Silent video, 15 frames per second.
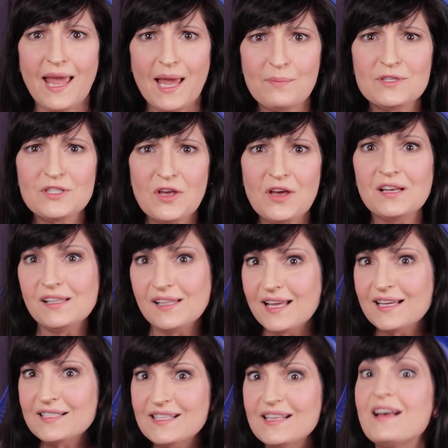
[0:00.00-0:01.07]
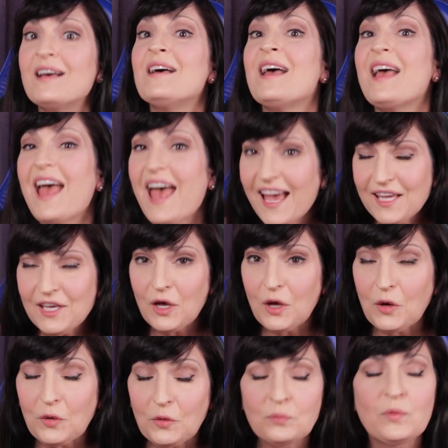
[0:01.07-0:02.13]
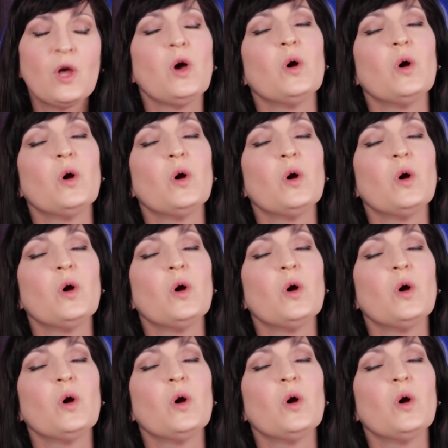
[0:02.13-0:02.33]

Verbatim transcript: Amazon Alexa Echo?